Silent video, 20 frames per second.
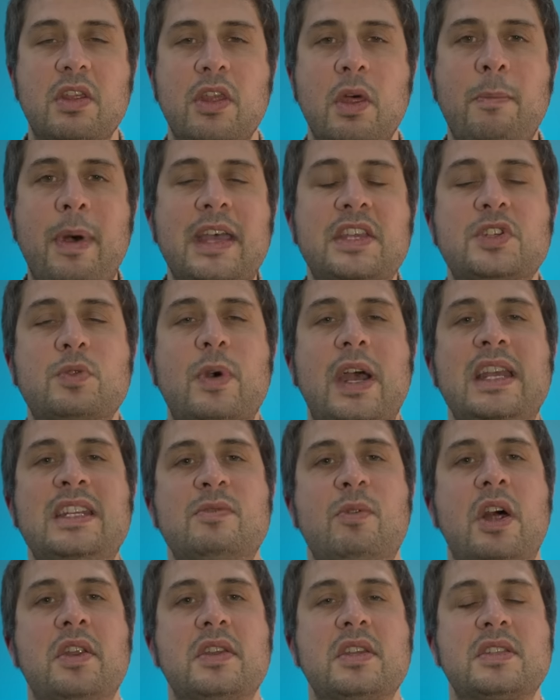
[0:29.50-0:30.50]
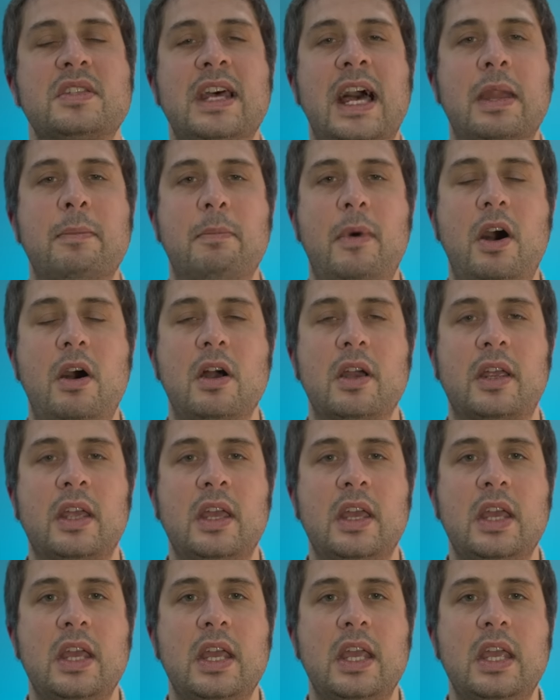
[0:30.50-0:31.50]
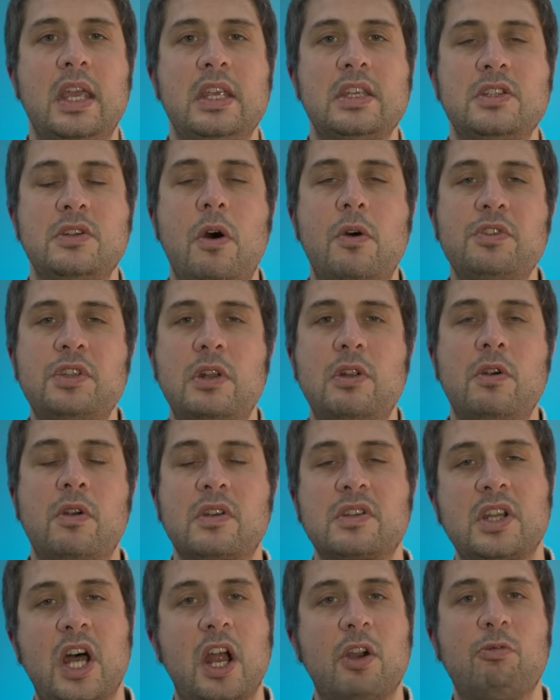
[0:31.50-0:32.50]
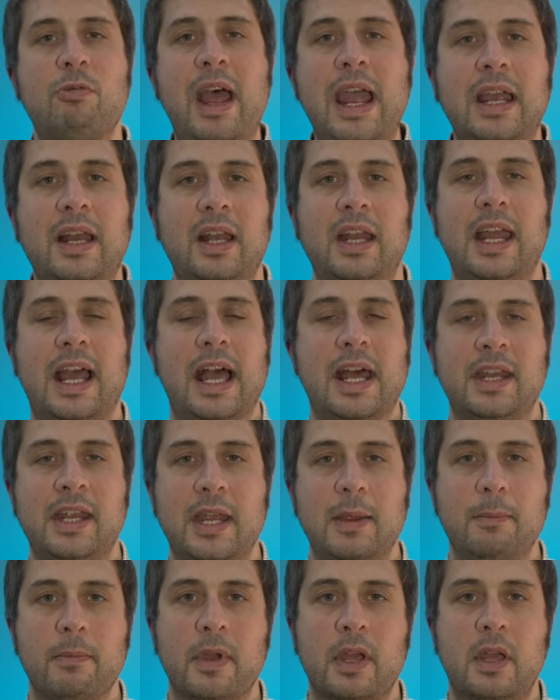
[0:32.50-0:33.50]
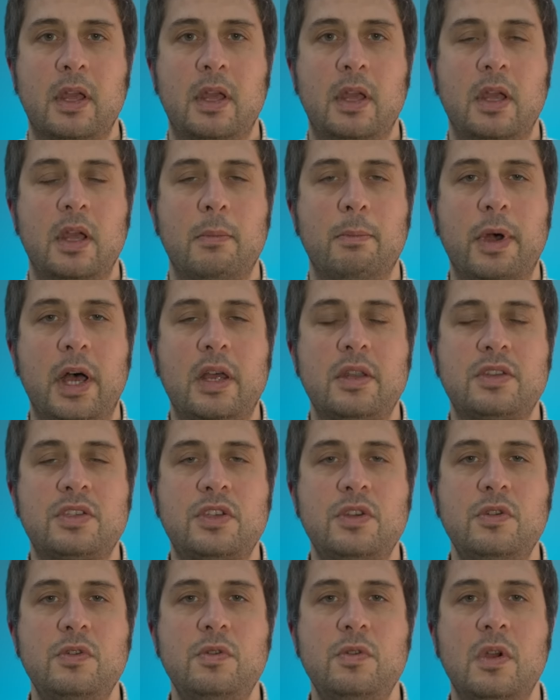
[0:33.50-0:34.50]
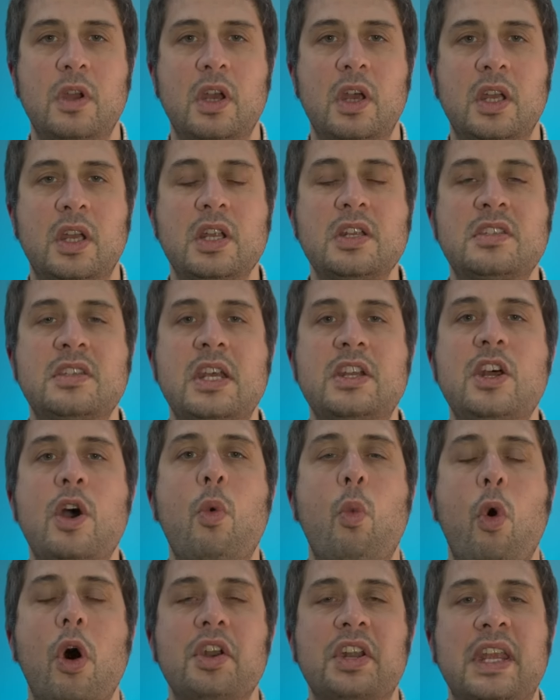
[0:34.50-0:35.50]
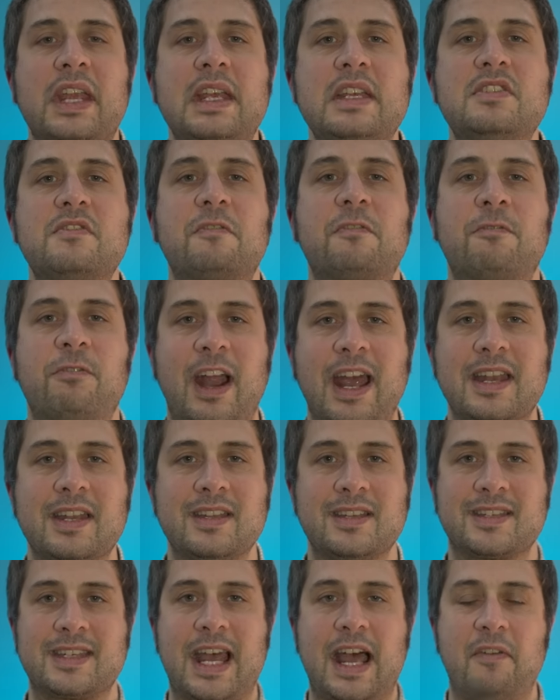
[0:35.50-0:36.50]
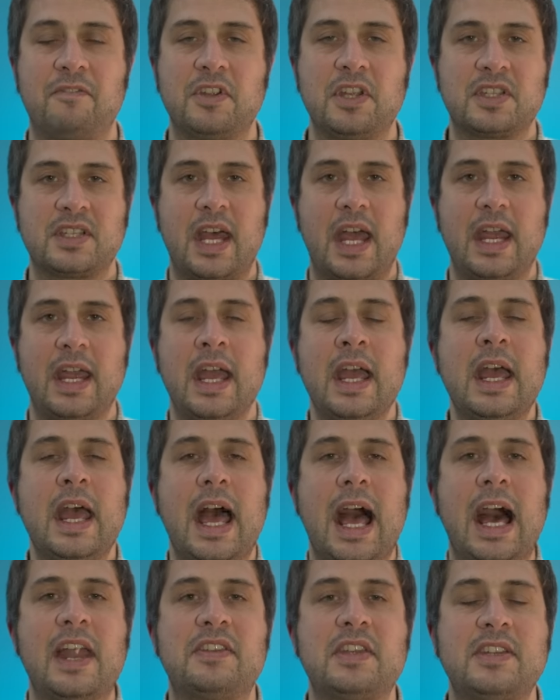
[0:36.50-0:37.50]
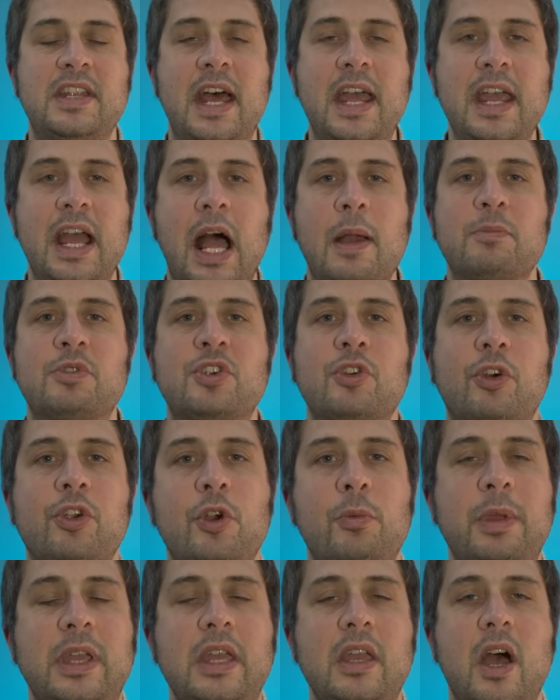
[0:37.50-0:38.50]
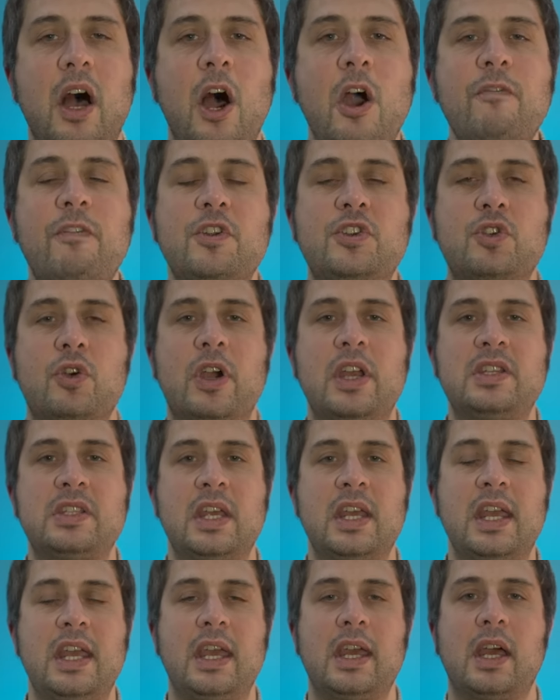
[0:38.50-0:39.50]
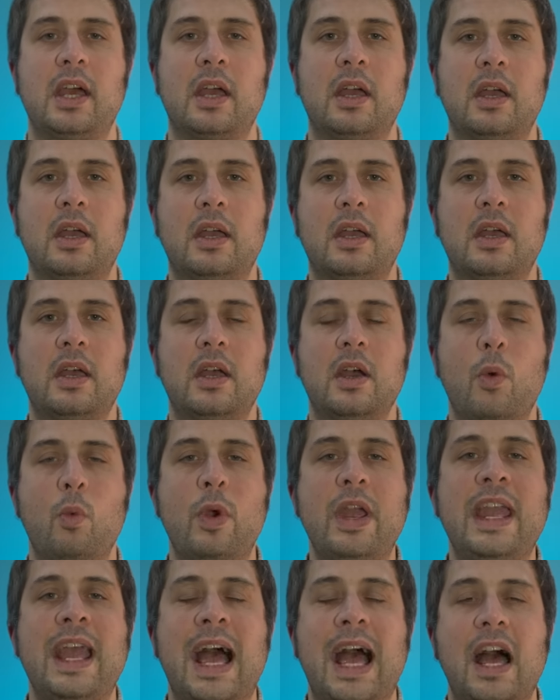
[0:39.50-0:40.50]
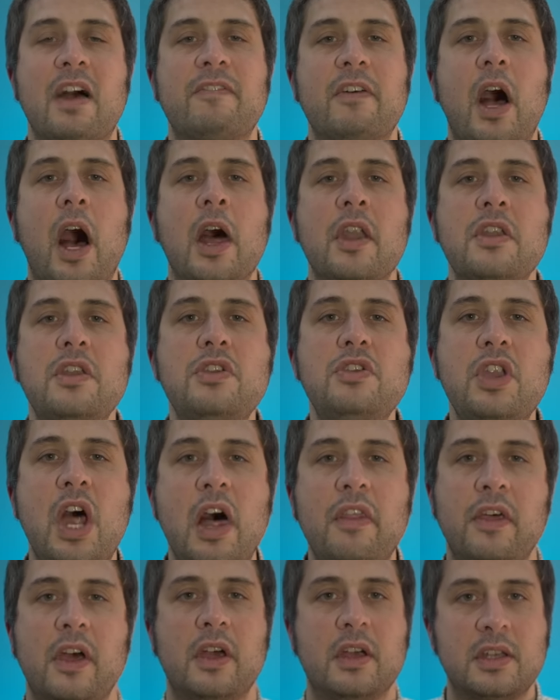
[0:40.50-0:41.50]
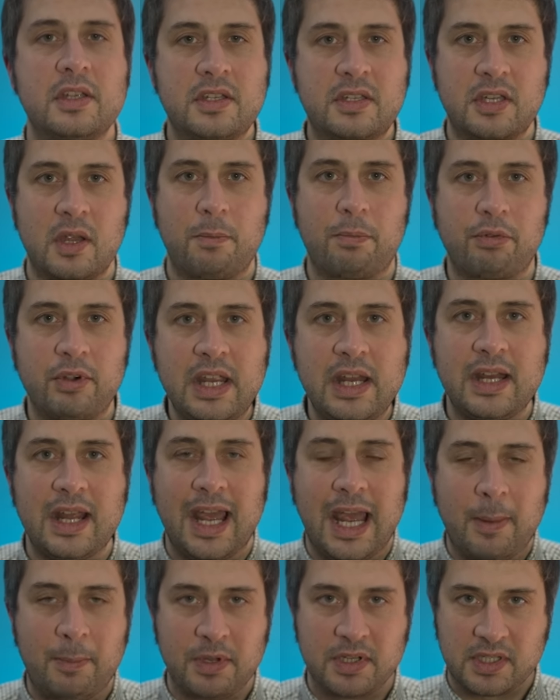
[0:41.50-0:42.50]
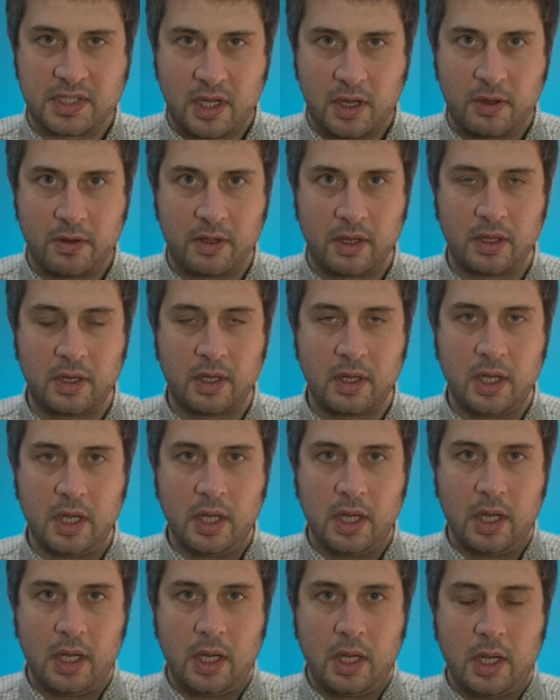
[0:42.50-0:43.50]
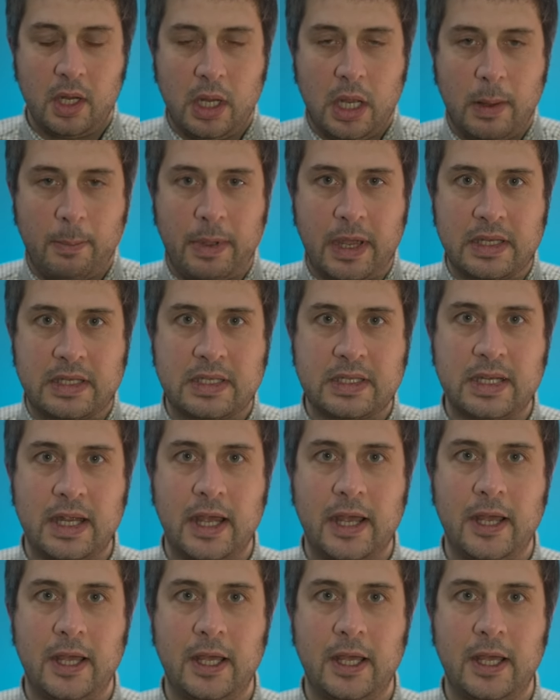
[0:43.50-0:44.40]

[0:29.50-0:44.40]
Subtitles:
the best way to understand Mark is not to look directly at him, but to consider what his friends have to say. And today, I'm sure you'll be overjoyed to hear, we have another Sabrina episode. But,